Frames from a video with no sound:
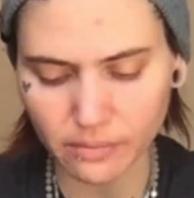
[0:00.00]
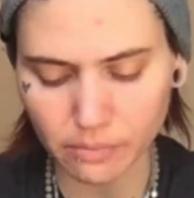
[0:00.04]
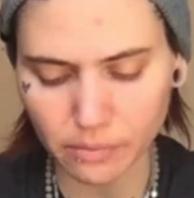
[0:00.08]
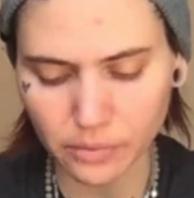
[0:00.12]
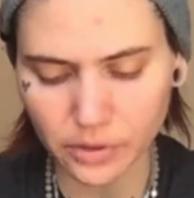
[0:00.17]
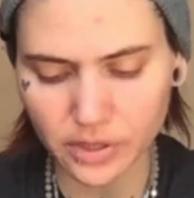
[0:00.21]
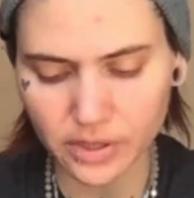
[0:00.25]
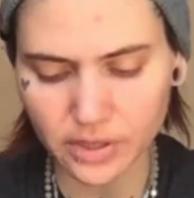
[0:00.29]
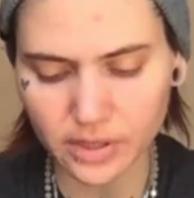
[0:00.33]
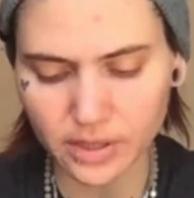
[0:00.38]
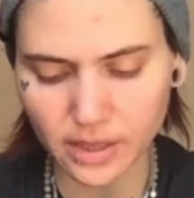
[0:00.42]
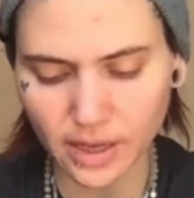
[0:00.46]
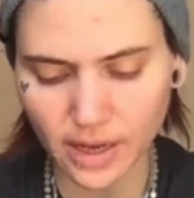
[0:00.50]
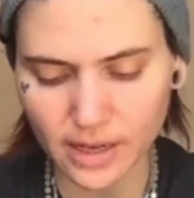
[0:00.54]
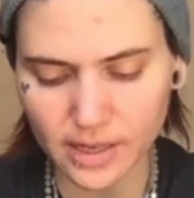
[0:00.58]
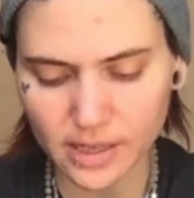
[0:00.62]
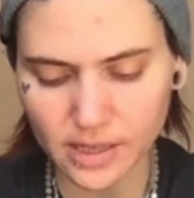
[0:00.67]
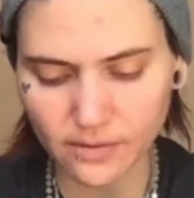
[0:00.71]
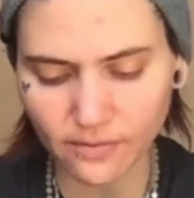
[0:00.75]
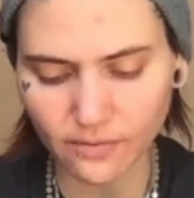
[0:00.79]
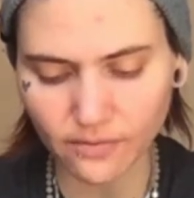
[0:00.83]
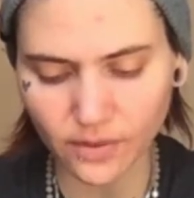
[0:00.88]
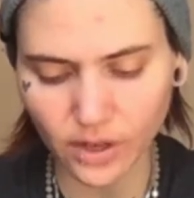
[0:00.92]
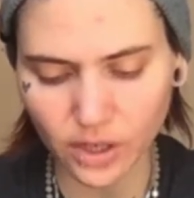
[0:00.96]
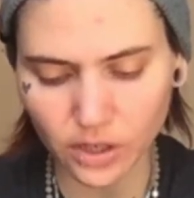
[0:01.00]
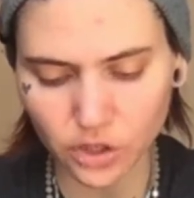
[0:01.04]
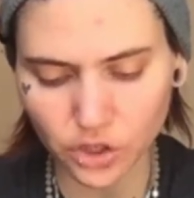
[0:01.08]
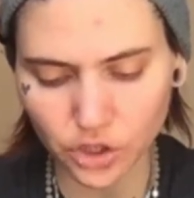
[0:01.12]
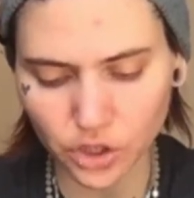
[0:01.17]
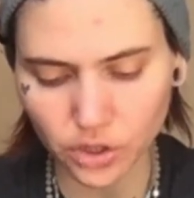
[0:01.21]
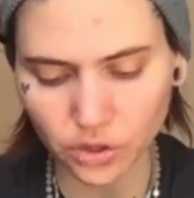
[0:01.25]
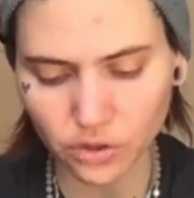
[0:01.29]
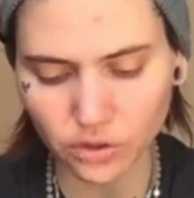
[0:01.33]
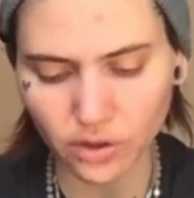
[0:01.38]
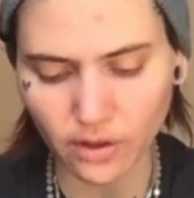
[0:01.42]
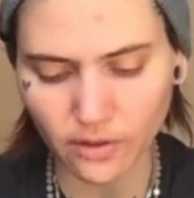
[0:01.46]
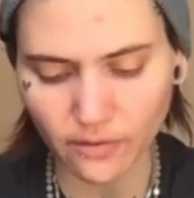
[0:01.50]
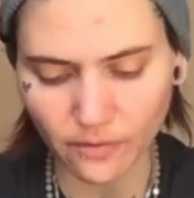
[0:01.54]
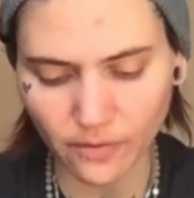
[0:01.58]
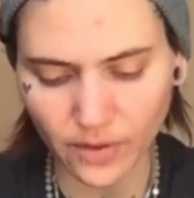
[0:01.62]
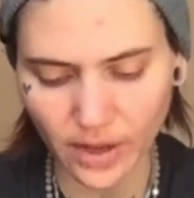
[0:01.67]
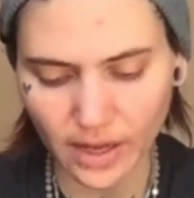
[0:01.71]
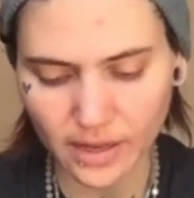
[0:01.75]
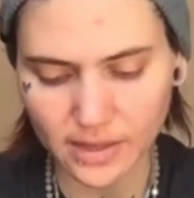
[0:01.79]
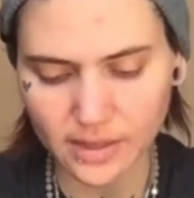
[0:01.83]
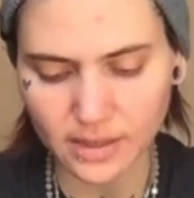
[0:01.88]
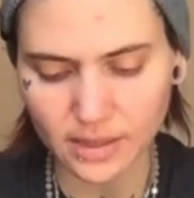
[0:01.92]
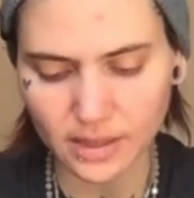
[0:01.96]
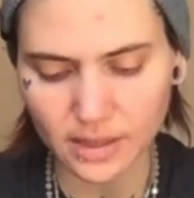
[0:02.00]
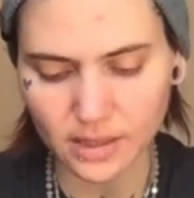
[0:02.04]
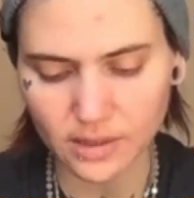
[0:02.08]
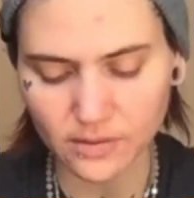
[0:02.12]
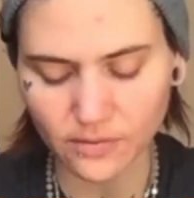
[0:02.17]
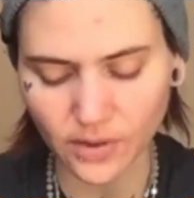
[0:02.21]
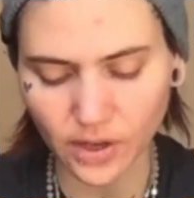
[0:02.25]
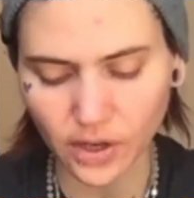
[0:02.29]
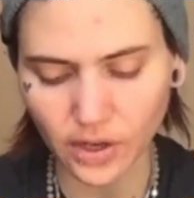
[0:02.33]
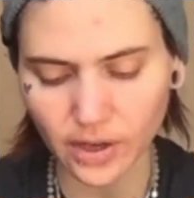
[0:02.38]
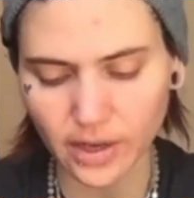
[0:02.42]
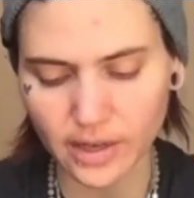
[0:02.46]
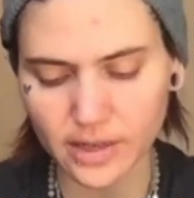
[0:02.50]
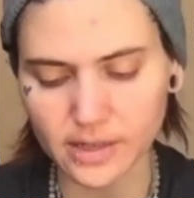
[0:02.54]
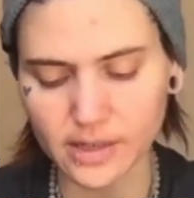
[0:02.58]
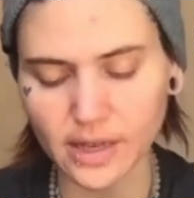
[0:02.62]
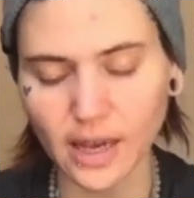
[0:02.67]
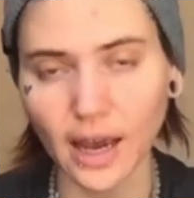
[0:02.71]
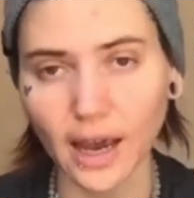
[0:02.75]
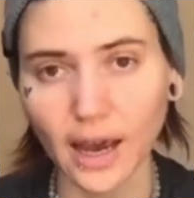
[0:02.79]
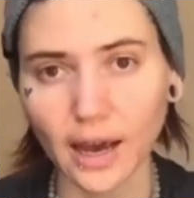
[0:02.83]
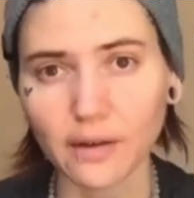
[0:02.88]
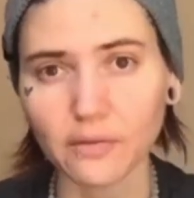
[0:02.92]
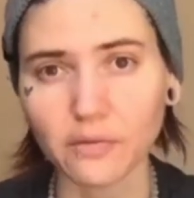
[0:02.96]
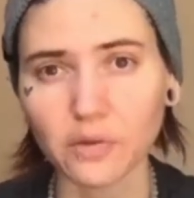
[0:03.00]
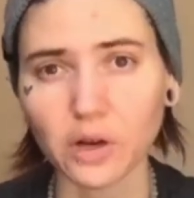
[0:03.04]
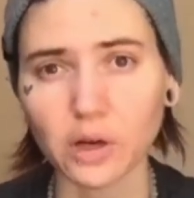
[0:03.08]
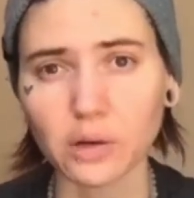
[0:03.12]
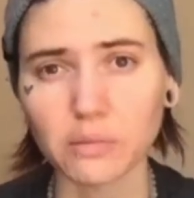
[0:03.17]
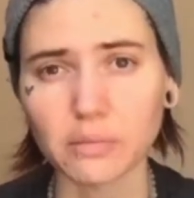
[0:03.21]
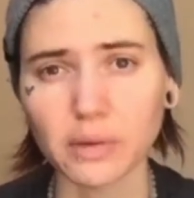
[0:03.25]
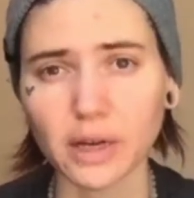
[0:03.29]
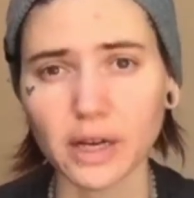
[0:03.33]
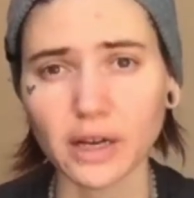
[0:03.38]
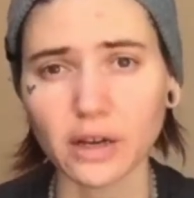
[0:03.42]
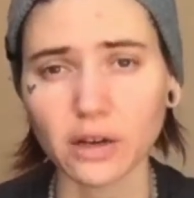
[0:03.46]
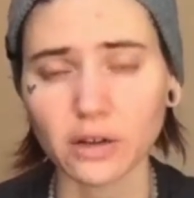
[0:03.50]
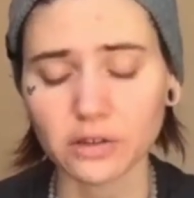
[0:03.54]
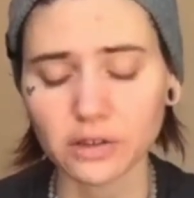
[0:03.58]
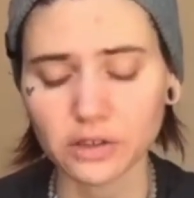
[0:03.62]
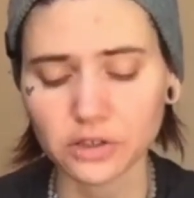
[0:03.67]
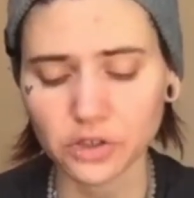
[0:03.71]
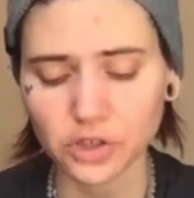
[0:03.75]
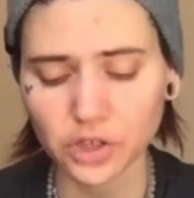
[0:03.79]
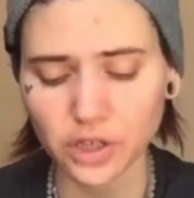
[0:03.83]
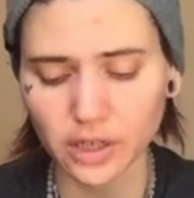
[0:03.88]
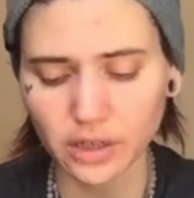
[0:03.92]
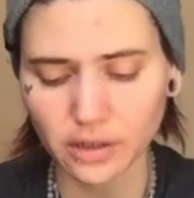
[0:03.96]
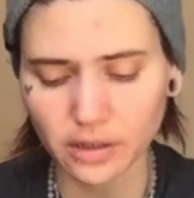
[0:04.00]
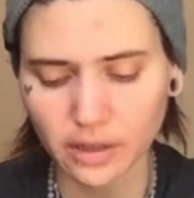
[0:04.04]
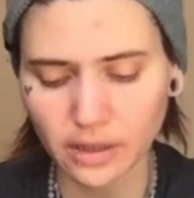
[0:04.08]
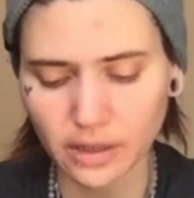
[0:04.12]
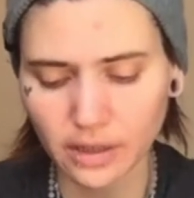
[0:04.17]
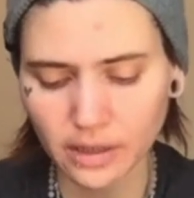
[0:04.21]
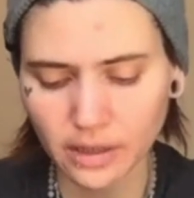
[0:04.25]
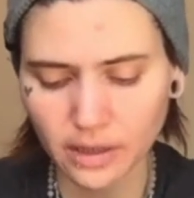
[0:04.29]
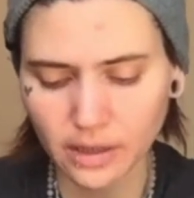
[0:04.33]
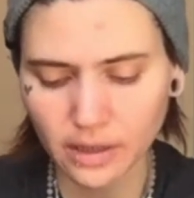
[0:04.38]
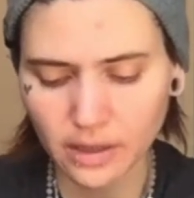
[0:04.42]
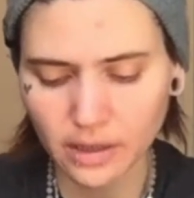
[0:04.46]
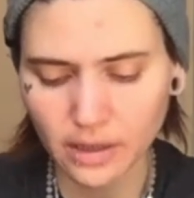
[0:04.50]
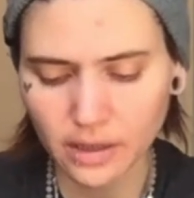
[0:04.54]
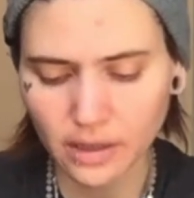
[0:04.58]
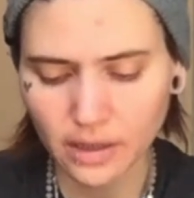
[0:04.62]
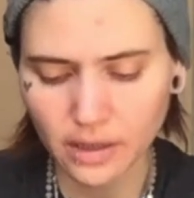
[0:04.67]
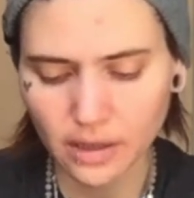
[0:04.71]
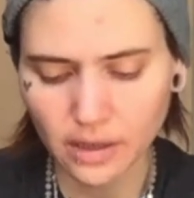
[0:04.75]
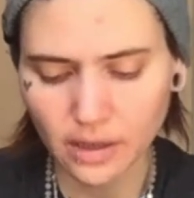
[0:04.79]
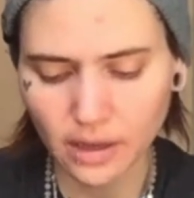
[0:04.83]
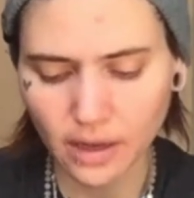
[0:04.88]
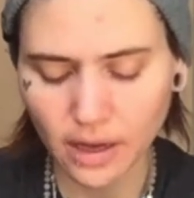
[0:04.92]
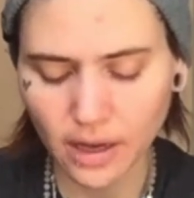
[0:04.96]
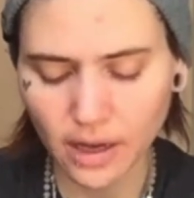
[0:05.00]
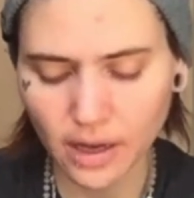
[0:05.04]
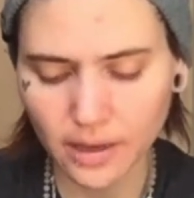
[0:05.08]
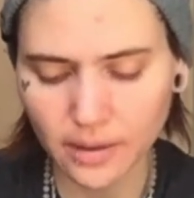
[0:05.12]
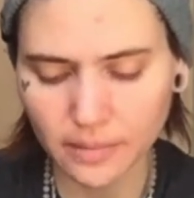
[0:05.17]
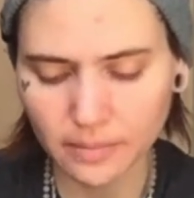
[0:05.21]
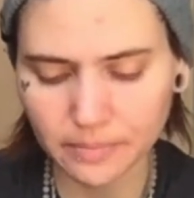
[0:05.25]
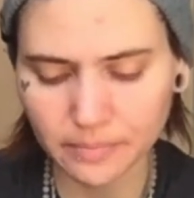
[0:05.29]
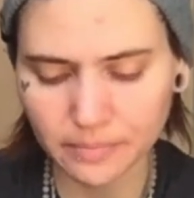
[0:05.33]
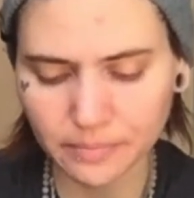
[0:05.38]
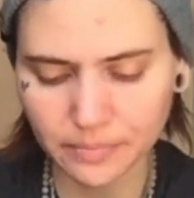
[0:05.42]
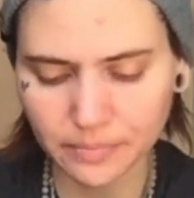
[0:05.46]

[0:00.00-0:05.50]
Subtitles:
precise functional effects these variants have on biology. And